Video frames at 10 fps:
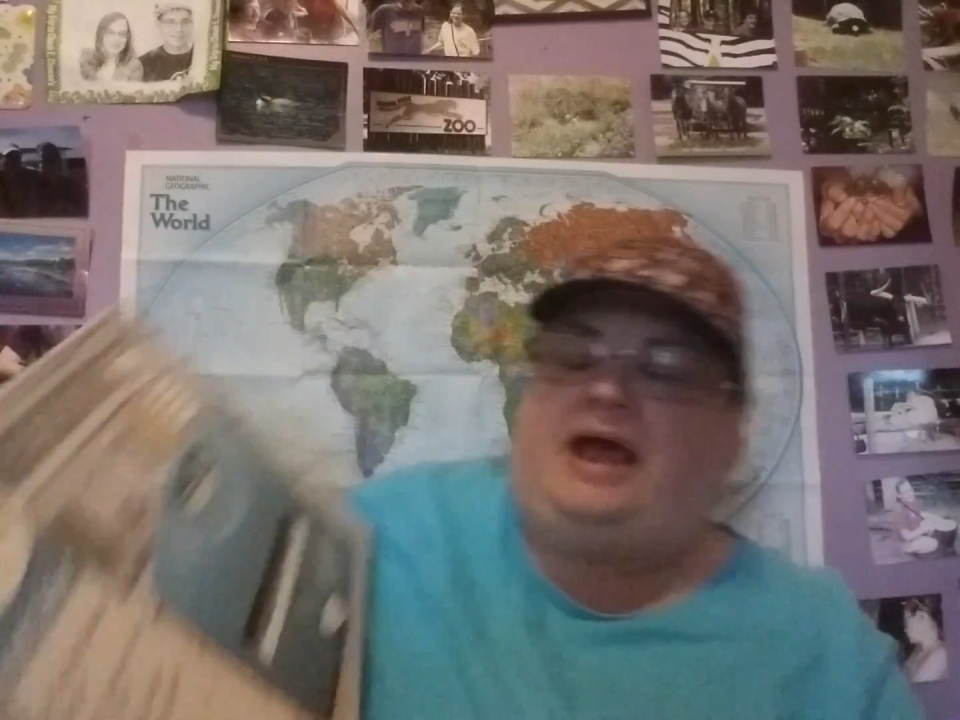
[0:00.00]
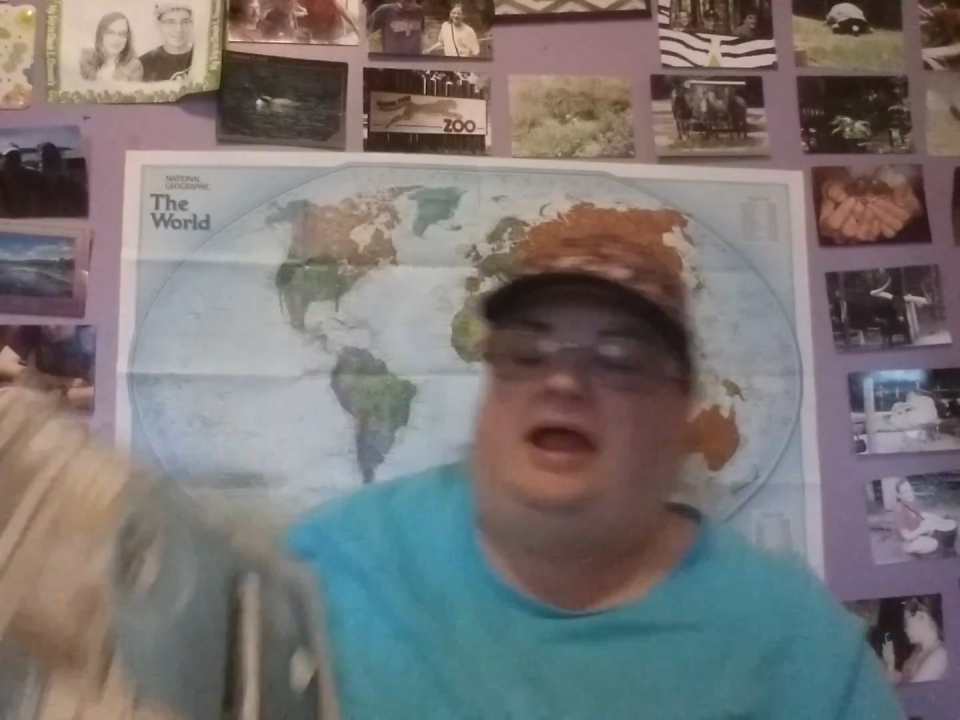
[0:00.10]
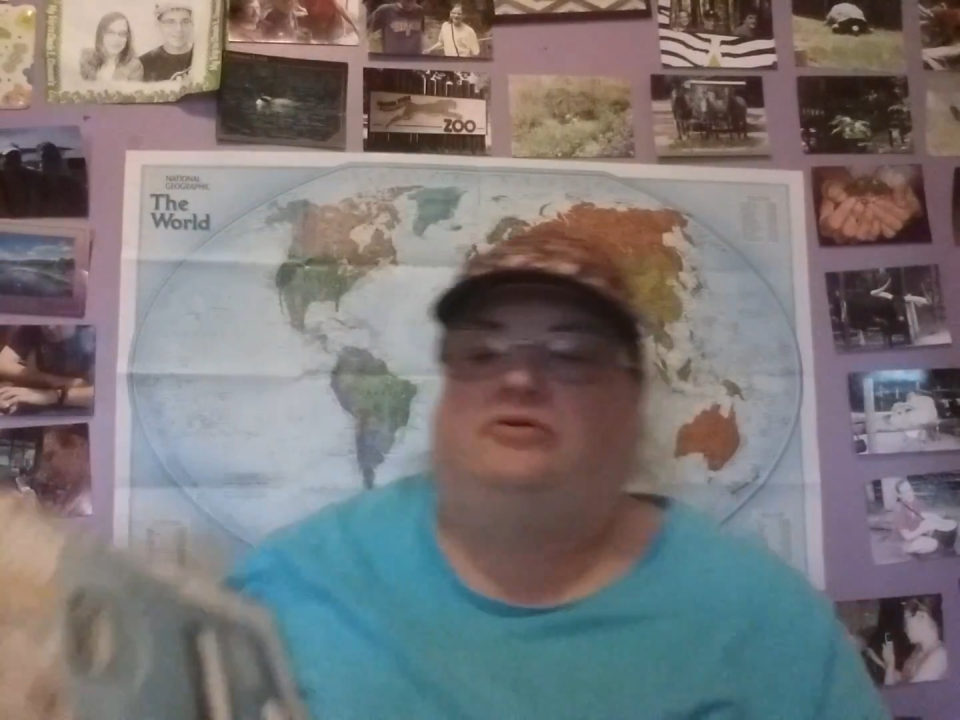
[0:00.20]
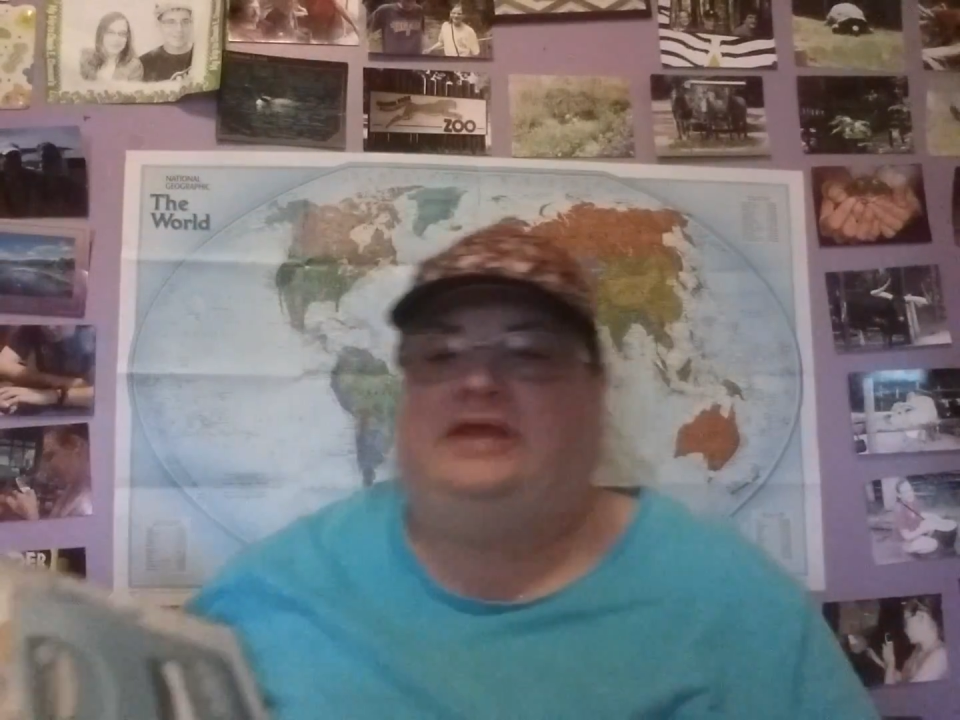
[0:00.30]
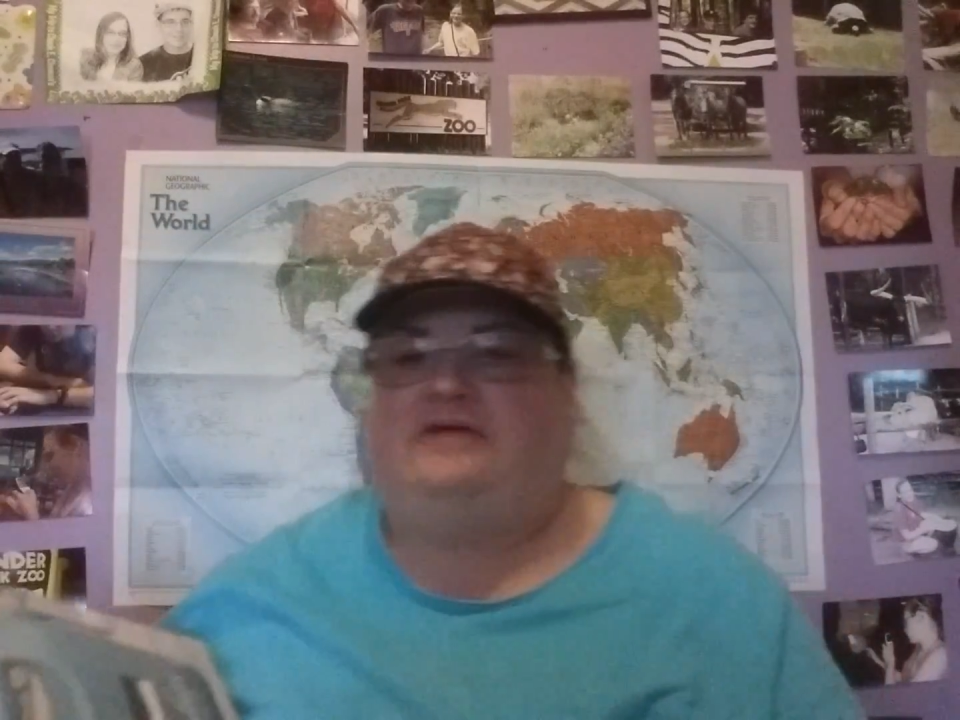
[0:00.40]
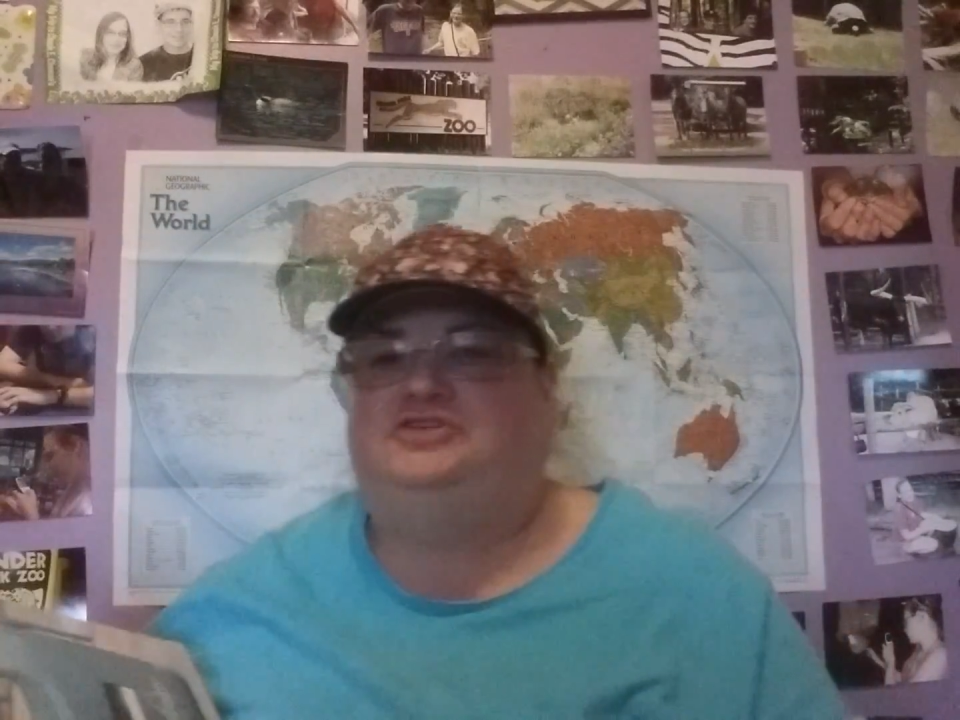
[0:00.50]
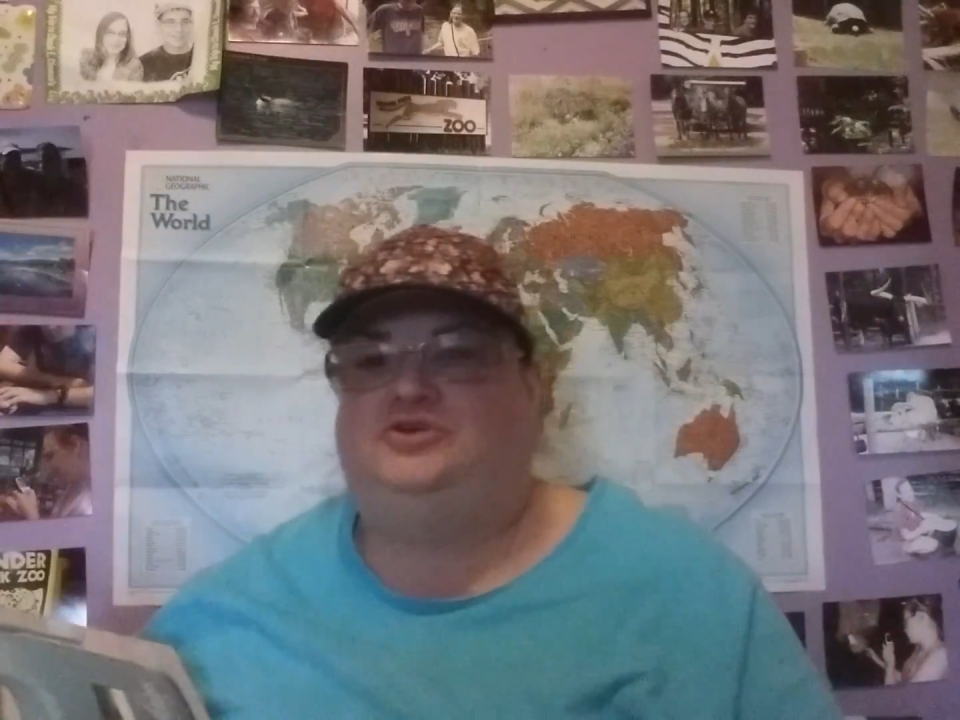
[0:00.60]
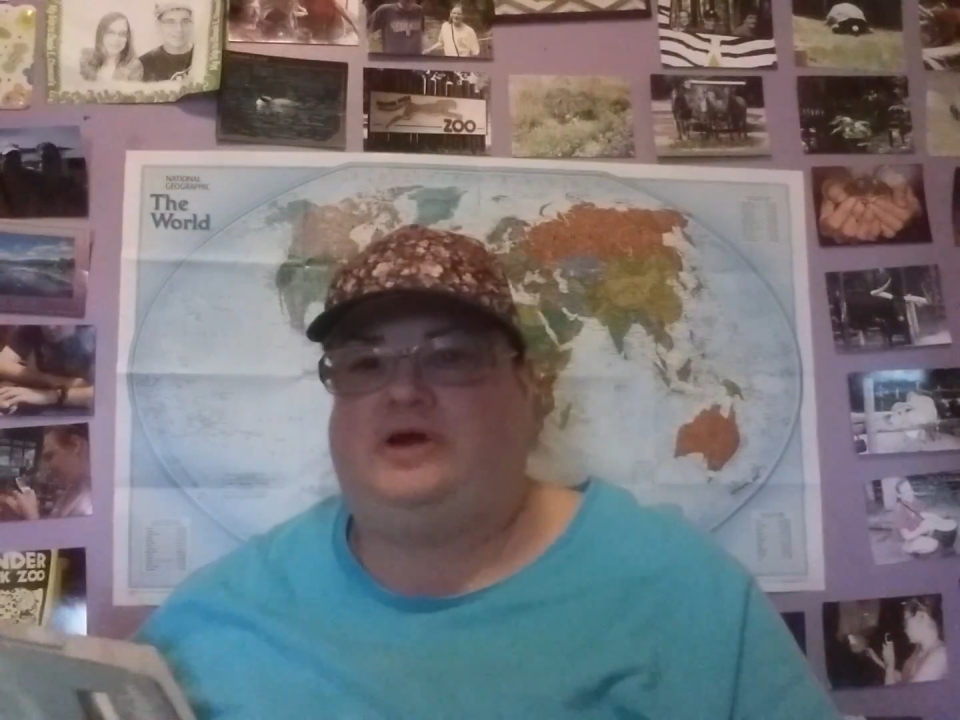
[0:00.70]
I only have 2